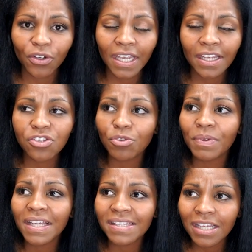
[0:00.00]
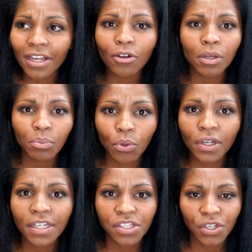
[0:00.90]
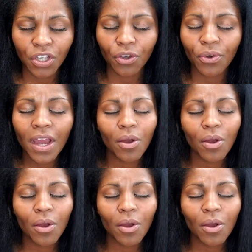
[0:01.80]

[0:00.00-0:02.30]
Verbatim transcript: Cancer, because they are important to you,